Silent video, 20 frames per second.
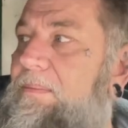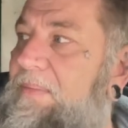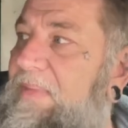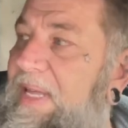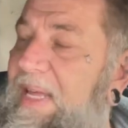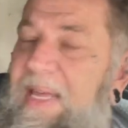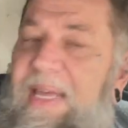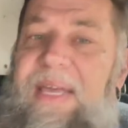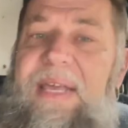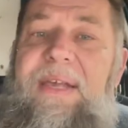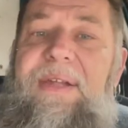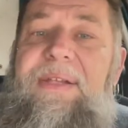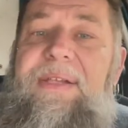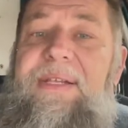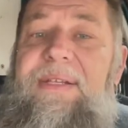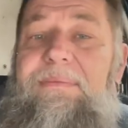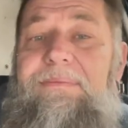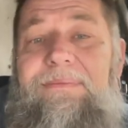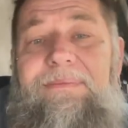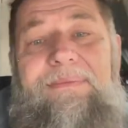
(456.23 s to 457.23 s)
The
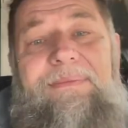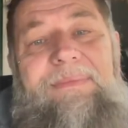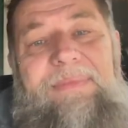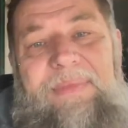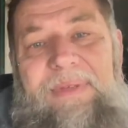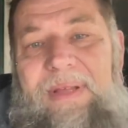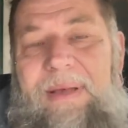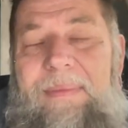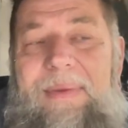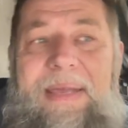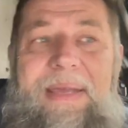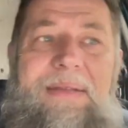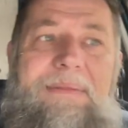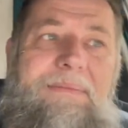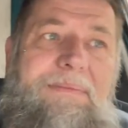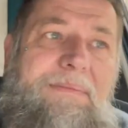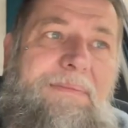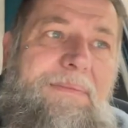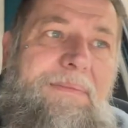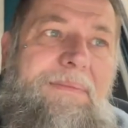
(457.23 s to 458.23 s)
easy, I
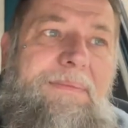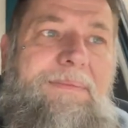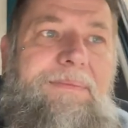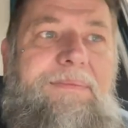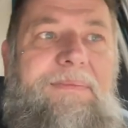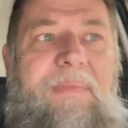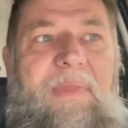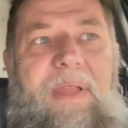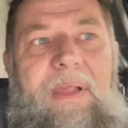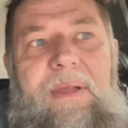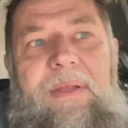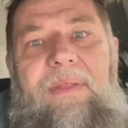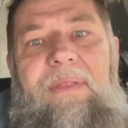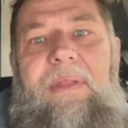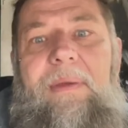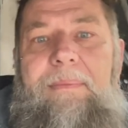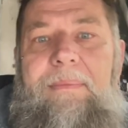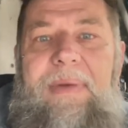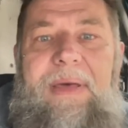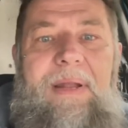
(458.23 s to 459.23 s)
mean,
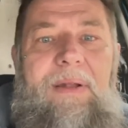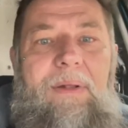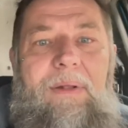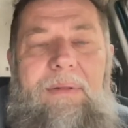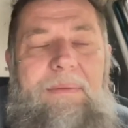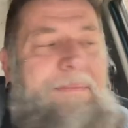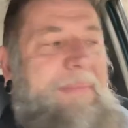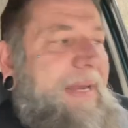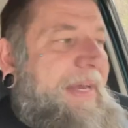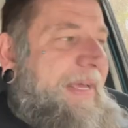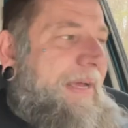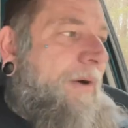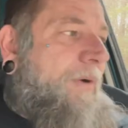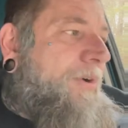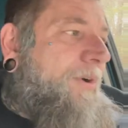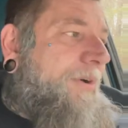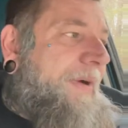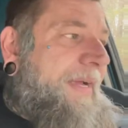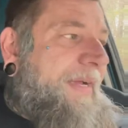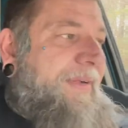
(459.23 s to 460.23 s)
the middle
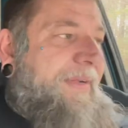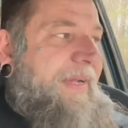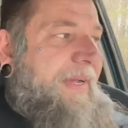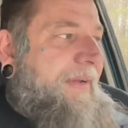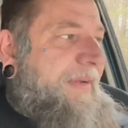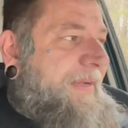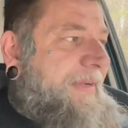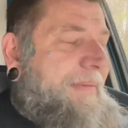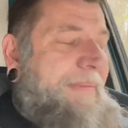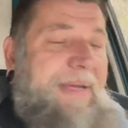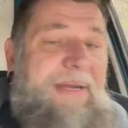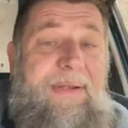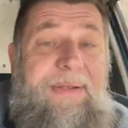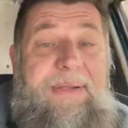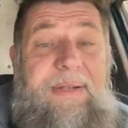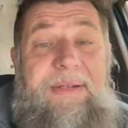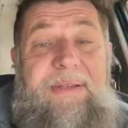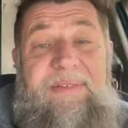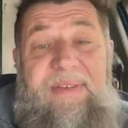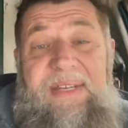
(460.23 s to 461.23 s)
mediocre easiest to be the
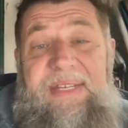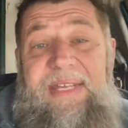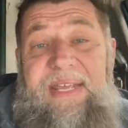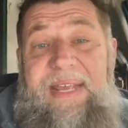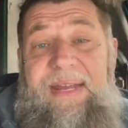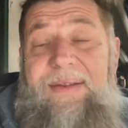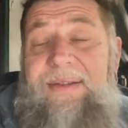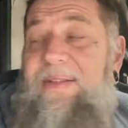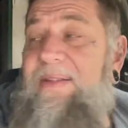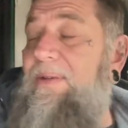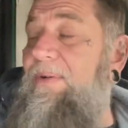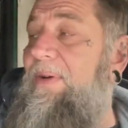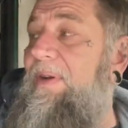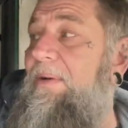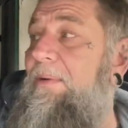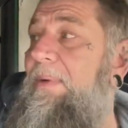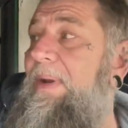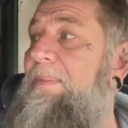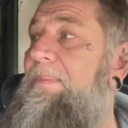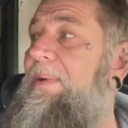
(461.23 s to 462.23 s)
6-15s doing
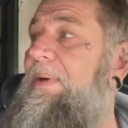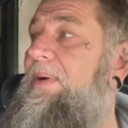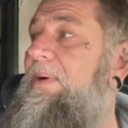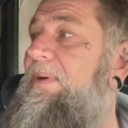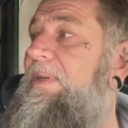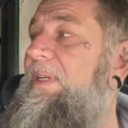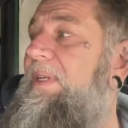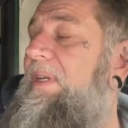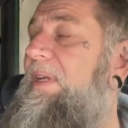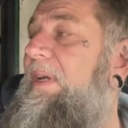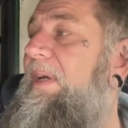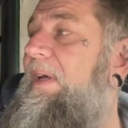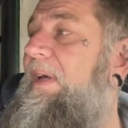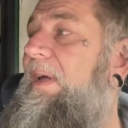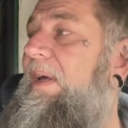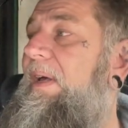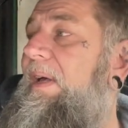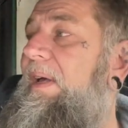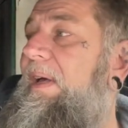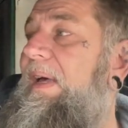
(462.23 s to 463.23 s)
a rebuild.
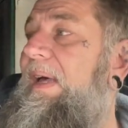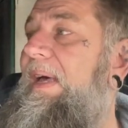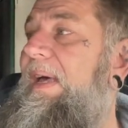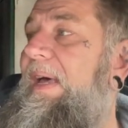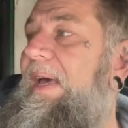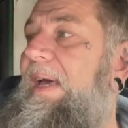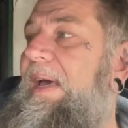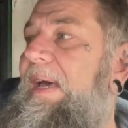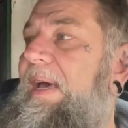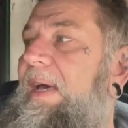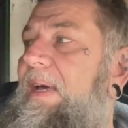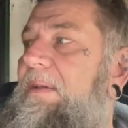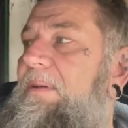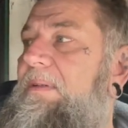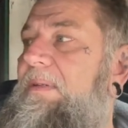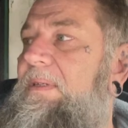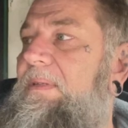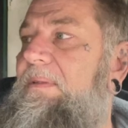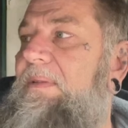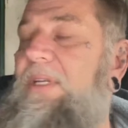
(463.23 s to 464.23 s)

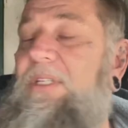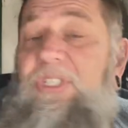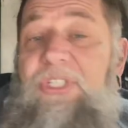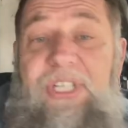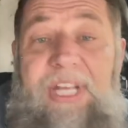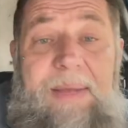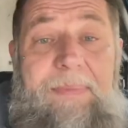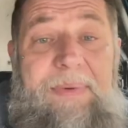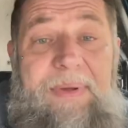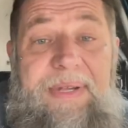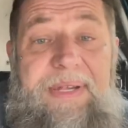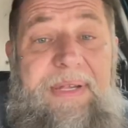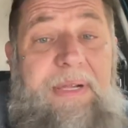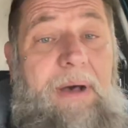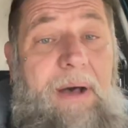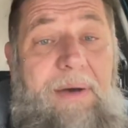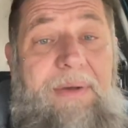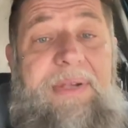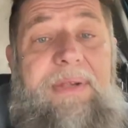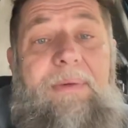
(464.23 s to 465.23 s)
And the cheapest
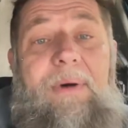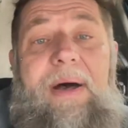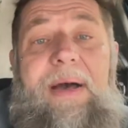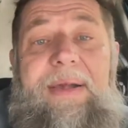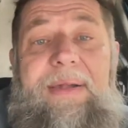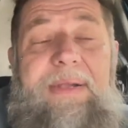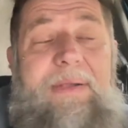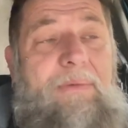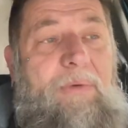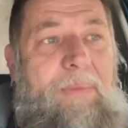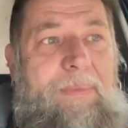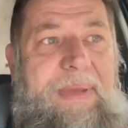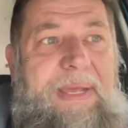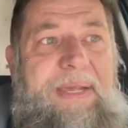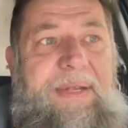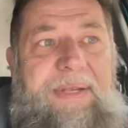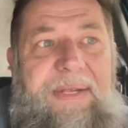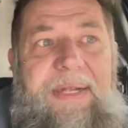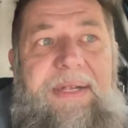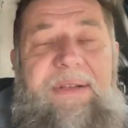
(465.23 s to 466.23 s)
cost wise will
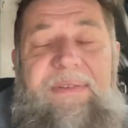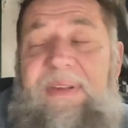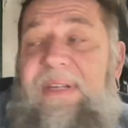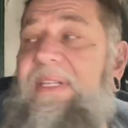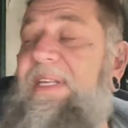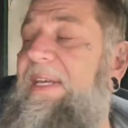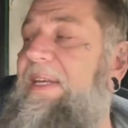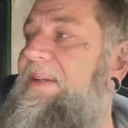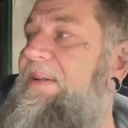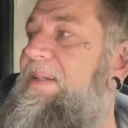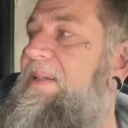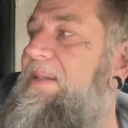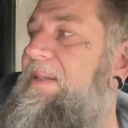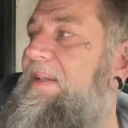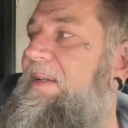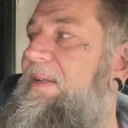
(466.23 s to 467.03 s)
be 6-15s.